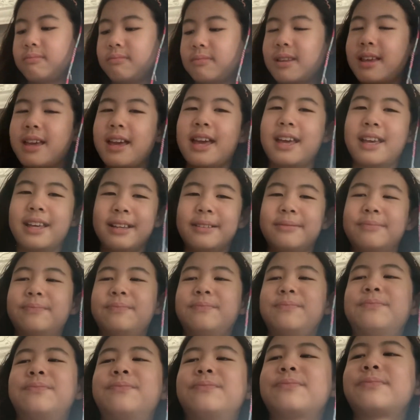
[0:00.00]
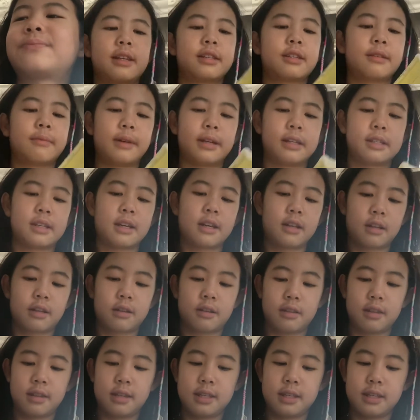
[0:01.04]
I did. So my dad
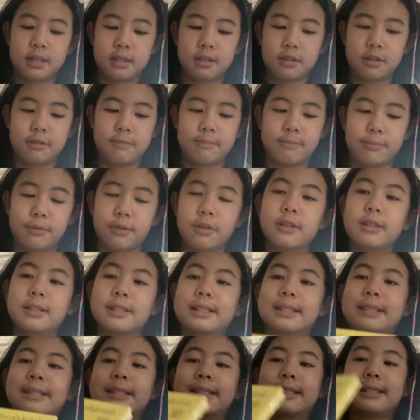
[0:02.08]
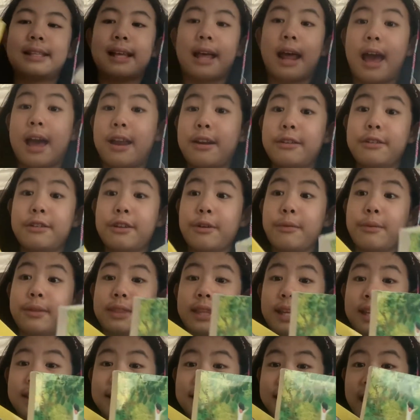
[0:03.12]
got these two books that I don't know what
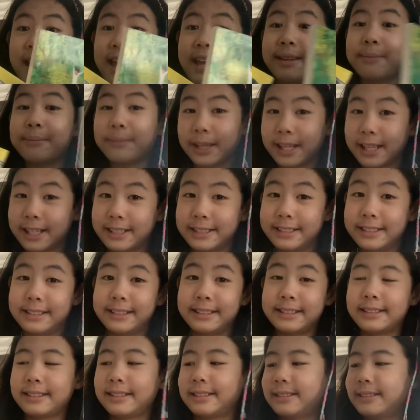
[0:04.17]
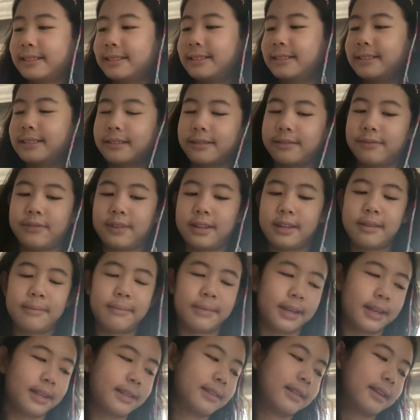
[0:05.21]
they say because they're in
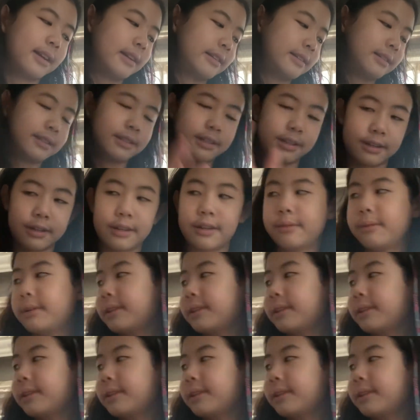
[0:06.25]
Vietnamese and I don't know what